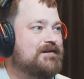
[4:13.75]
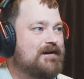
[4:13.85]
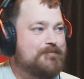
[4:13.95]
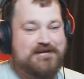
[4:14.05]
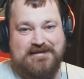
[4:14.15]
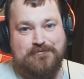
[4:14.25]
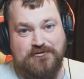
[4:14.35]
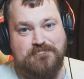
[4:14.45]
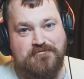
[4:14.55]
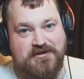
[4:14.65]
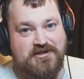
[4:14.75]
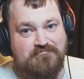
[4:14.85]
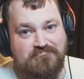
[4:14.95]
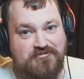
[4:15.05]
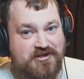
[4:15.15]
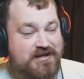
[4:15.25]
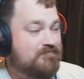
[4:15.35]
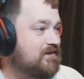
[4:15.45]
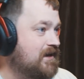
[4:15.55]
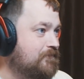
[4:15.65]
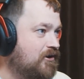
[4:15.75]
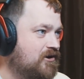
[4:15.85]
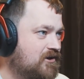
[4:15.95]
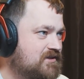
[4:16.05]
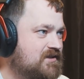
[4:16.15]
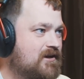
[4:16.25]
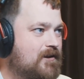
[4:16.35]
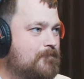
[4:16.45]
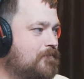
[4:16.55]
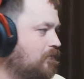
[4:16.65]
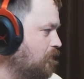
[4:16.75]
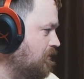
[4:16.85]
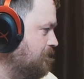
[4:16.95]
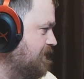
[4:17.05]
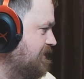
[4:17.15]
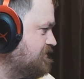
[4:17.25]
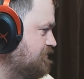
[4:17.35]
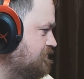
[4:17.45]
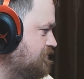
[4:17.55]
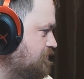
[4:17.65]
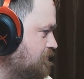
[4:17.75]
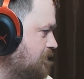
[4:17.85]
I mean, it was pretty shit in my eyes. But what I'm here to talk